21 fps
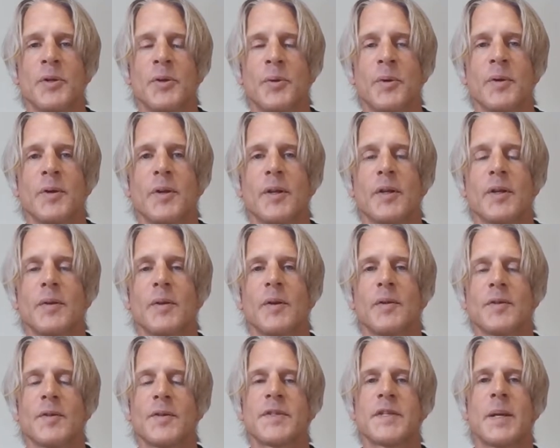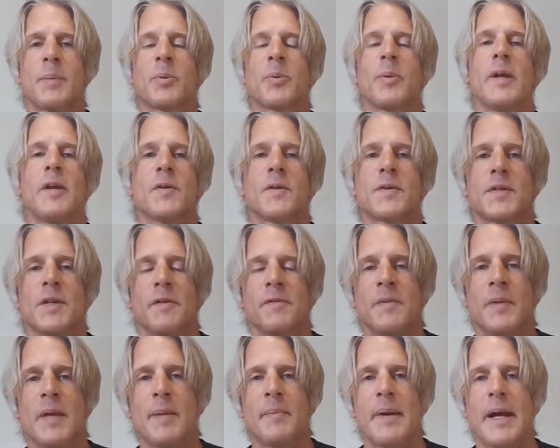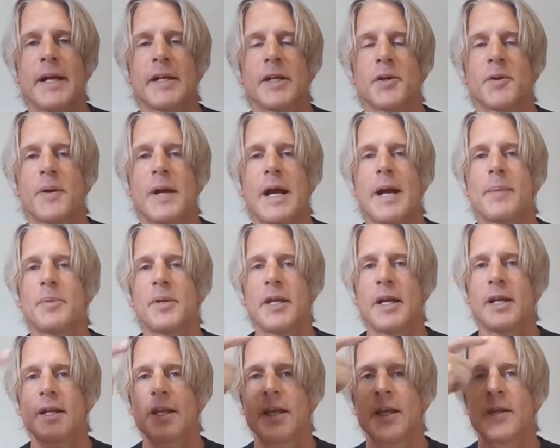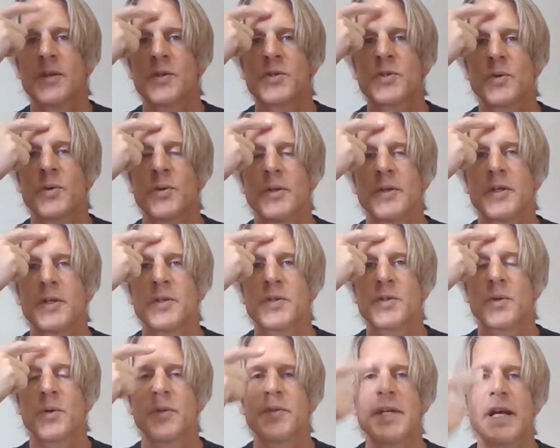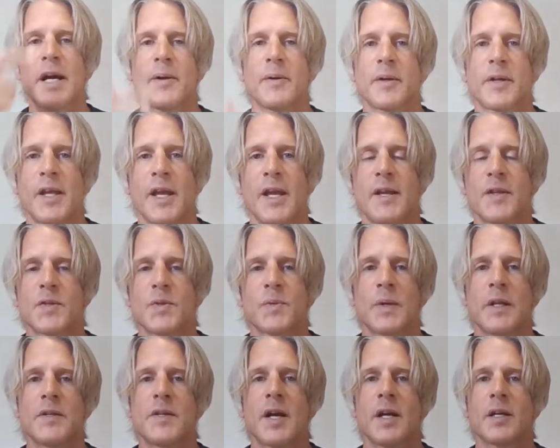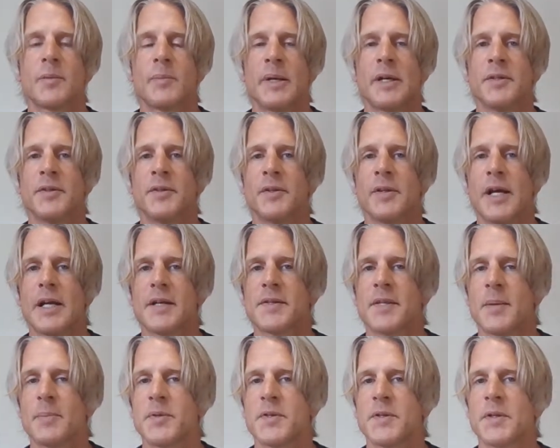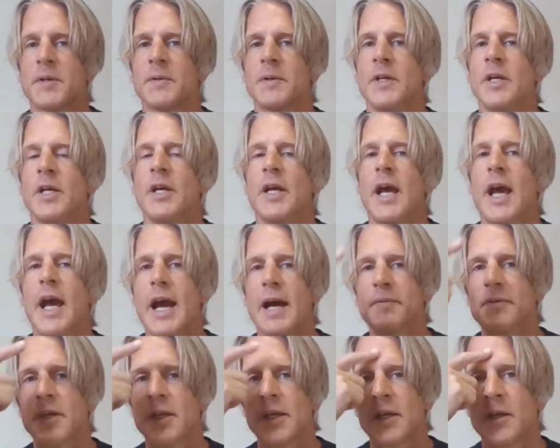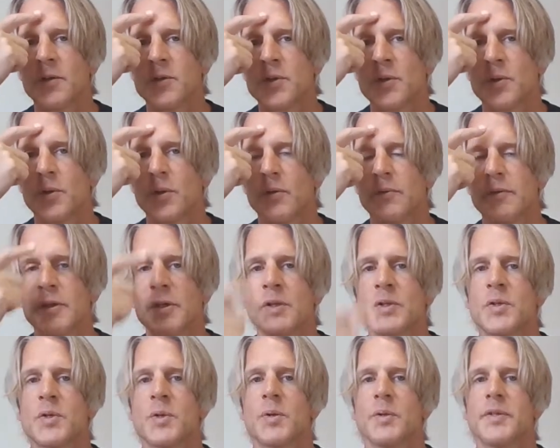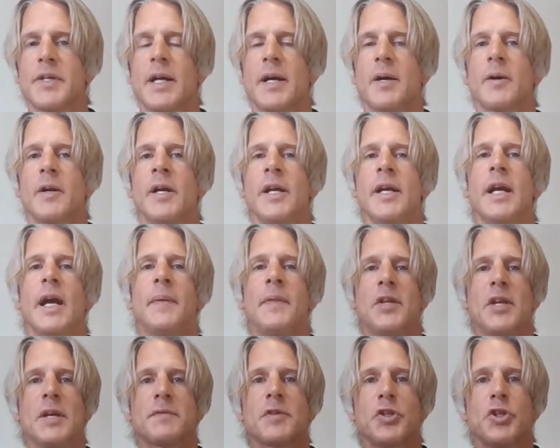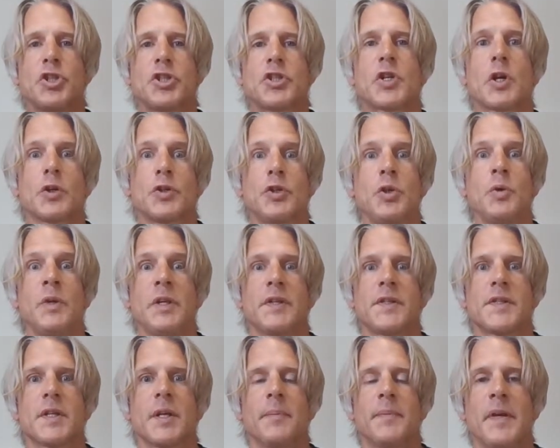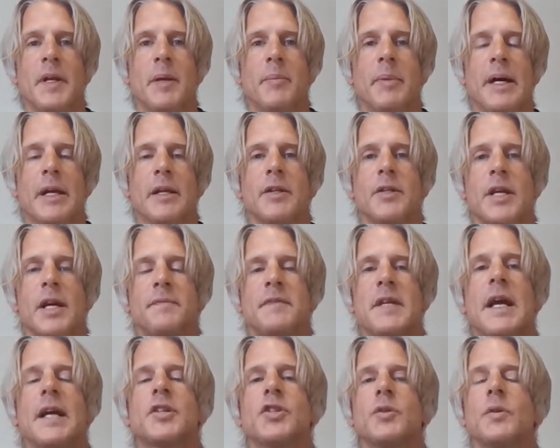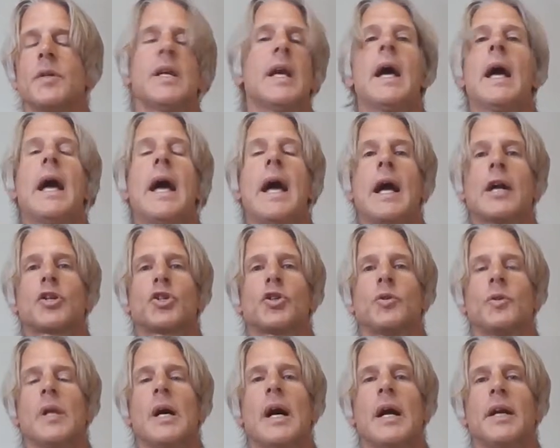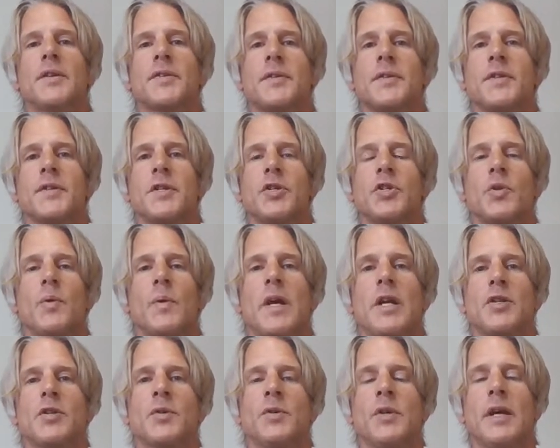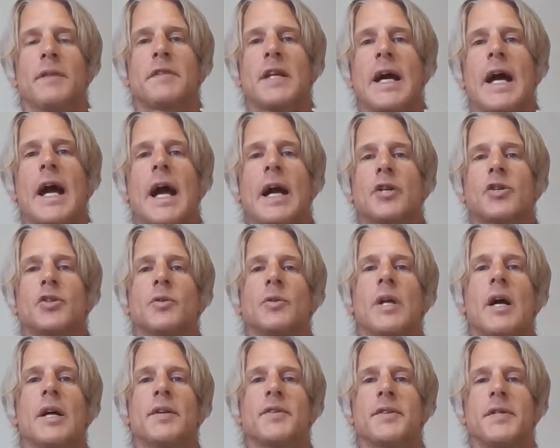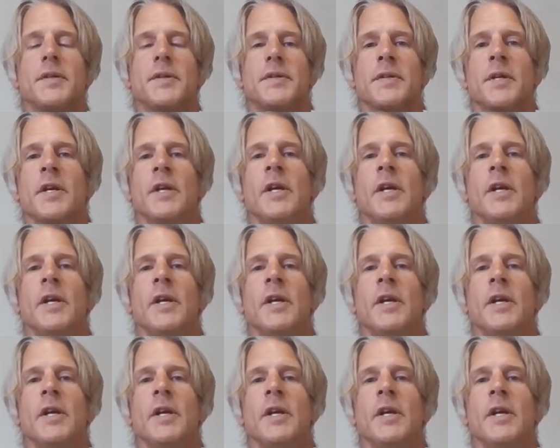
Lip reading: in order to separate yourself from that bag of crap, you got to get control of the control tower. Okay, that's what I talked about in the last episode. Have to get control over the control tower, and then you have to start doing something about it. You have to actually actualize the situation. You have to actualize these